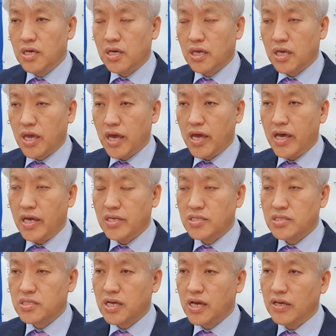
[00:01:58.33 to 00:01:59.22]

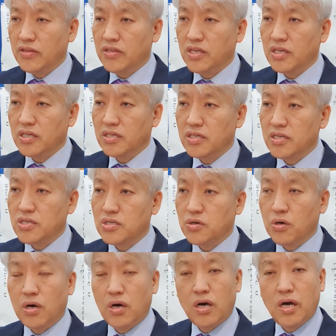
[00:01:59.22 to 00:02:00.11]
guess, I think his
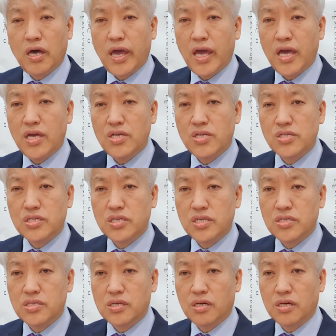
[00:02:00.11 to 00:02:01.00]
age
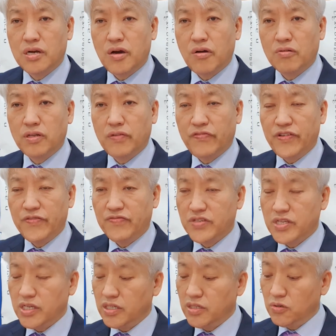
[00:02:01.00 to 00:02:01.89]
is around
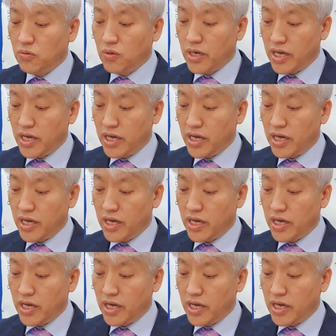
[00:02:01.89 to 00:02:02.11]
15 or